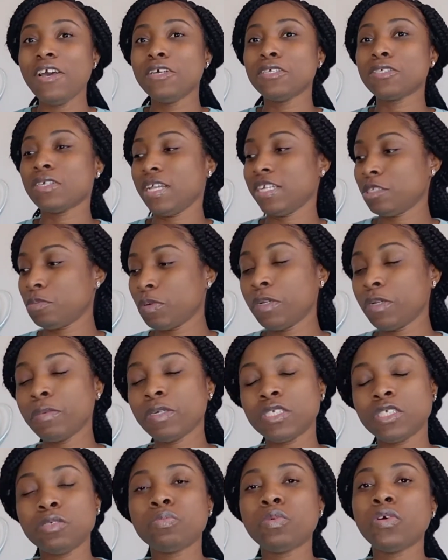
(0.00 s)
So that's pretty
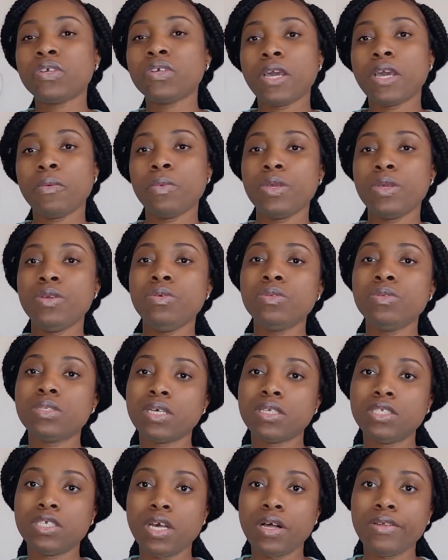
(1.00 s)
much the book that we use
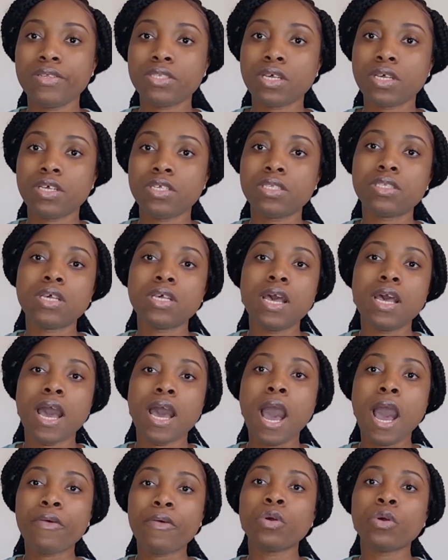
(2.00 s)
that tells us
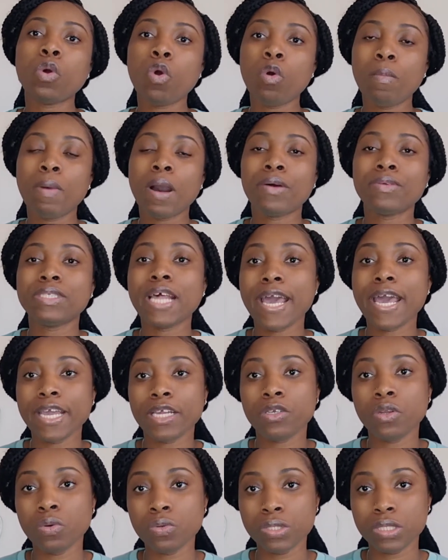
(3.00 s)
how to go about
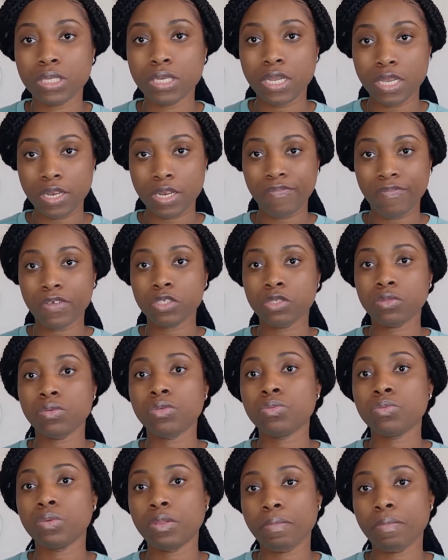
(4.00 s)
diagnosing
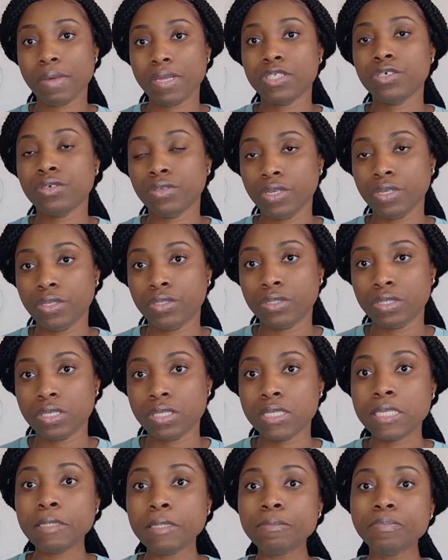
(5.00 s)
individuals with mental
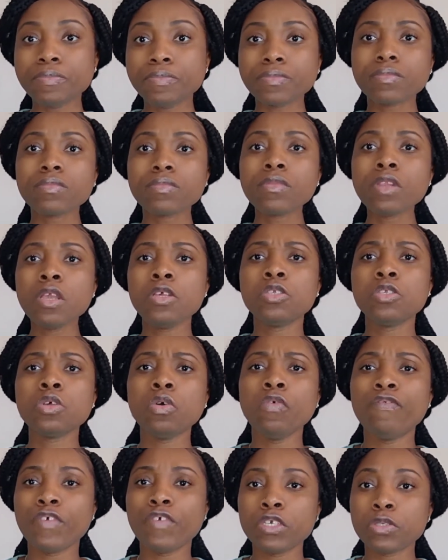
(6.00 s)
illness.
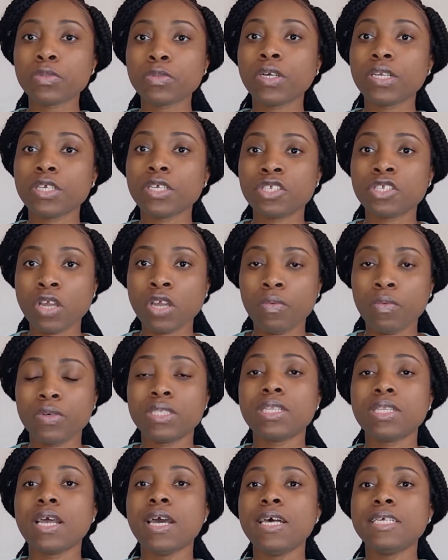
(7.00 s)
So first, we're going to start
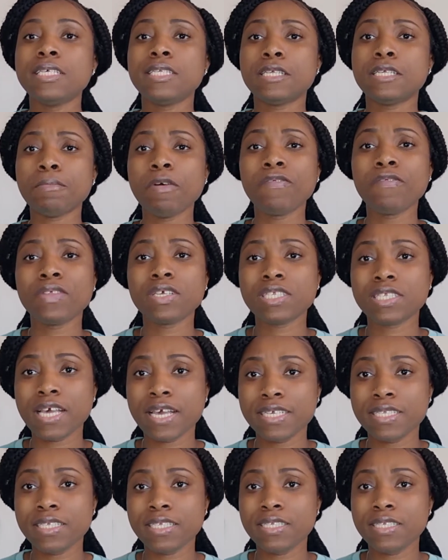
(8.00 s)
with some of the
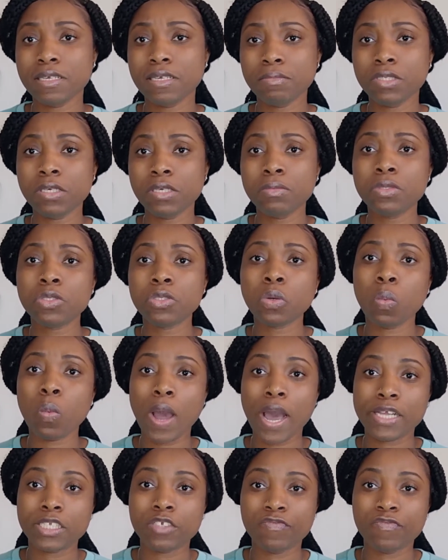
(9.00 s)
signs and symptoms to
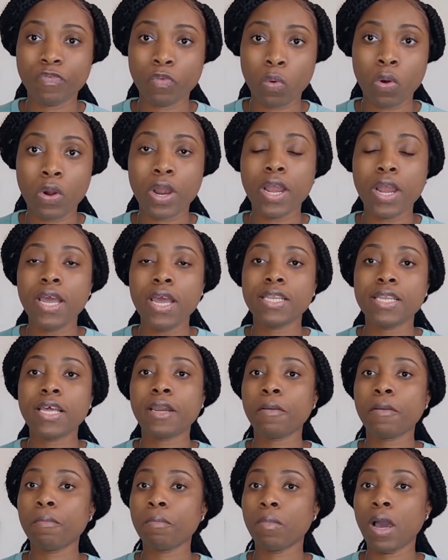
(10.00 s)
watch for that
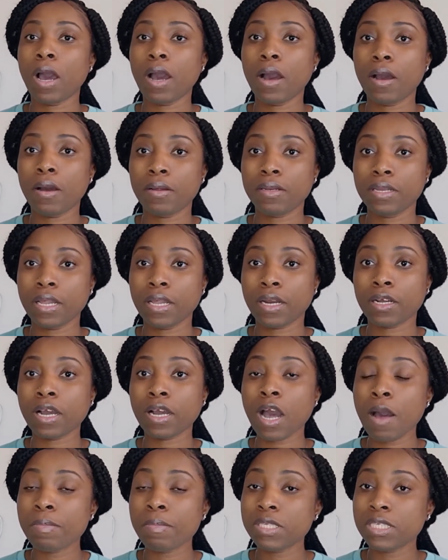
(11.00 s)
are
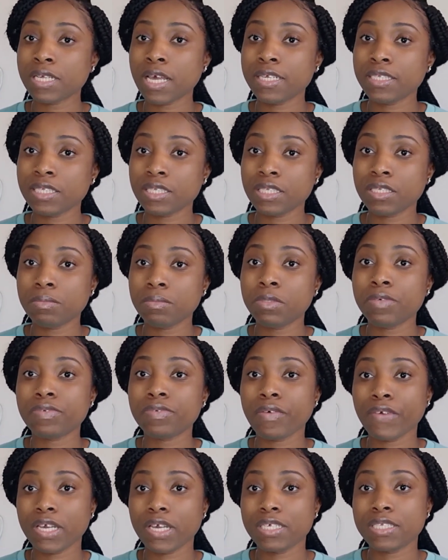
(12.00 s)
common signs and symptoms
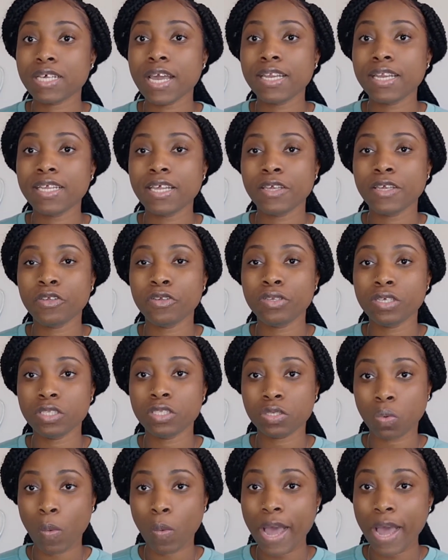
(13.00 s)
of anxiety that you need
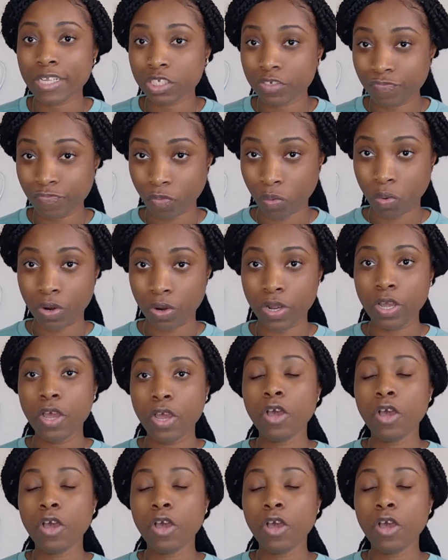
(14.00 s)
to watch for.